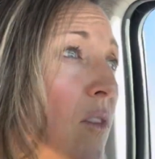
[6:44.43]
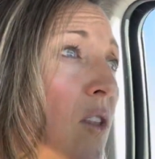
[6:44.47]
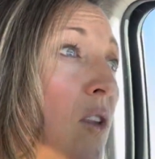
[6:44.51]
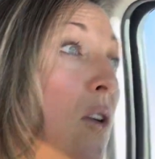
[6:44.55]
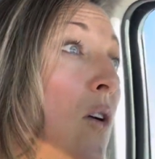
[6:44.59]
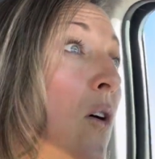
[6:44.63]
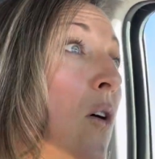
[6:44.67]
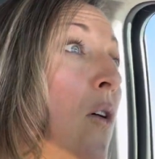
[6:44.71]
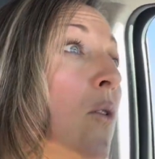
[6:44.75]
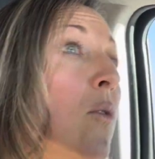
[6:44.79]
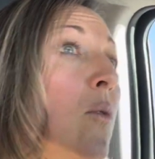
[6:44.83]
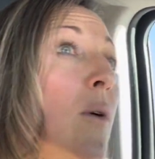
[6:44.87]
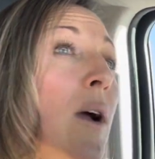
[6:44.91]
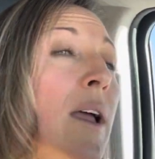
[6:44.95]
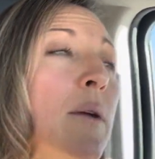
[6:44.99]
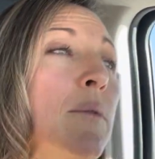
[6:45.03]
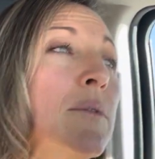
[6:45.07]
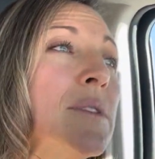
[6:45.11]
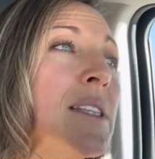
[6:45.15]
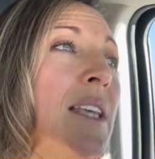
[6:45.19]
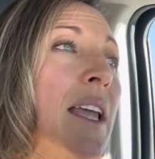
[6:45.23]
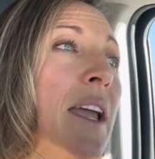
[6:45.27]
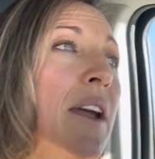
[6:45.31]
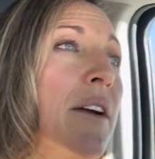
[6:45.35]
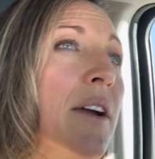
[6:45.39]
Oh, it
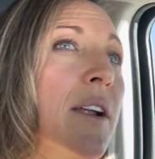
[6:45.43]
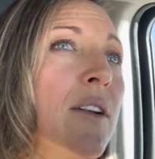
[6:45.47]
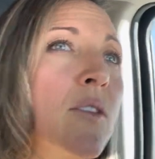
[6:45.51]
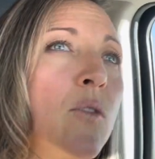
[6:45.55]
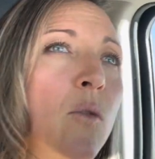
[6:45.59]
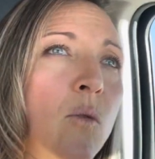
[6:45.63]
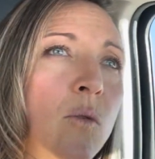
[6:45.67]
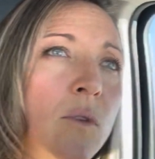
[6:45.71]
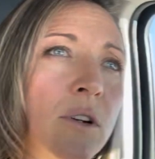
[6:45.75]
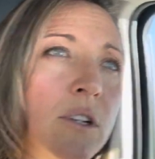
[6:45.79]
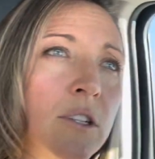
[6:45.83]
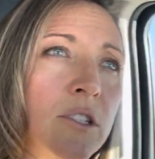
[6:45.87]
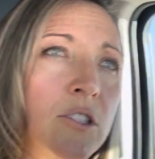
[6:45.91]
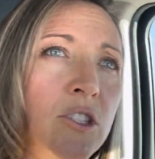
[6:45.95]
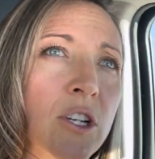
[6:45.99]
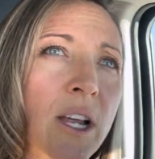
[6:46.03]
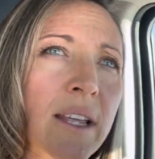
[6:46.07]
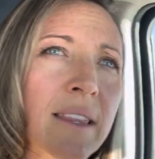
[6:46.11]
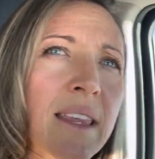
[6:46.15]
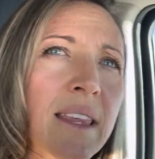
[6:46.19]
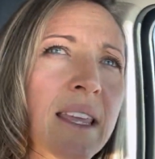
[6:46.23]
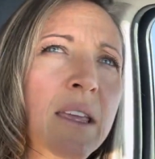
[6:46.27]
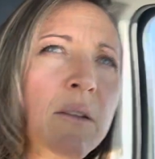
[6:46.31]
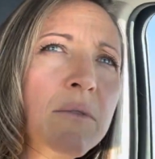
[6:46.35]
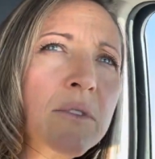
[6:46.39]
was carrot and orange. I
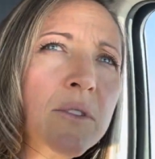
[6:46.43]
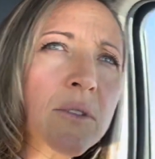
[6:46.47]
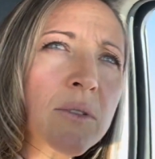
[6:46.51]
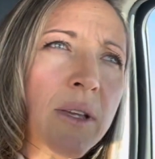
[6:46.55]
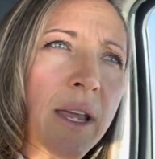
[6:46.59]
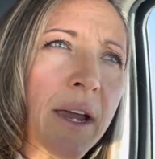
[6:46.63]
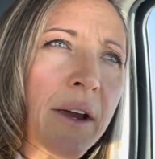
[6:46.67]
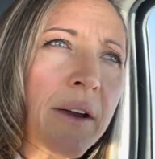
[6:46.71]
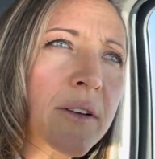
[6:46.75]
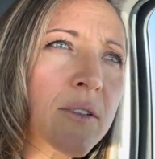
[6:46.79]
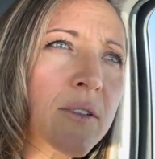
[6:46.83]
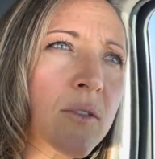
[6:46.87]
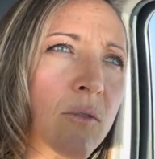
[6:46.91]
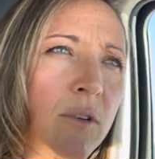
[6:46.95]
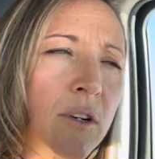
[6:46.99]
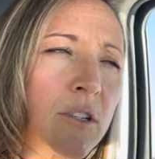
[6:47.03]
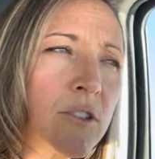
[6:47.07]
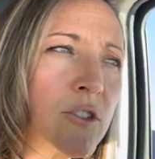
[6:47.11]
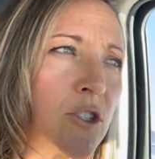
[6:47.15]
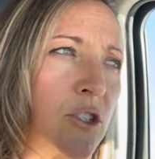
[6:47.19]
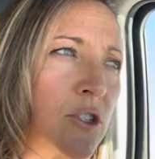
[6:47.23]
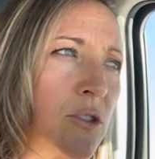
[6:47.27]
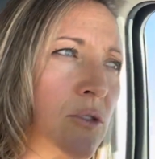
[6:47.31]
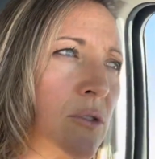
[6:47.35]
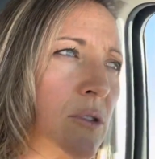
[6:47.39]
think you would do carrot and
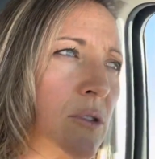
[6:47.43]
orange juice.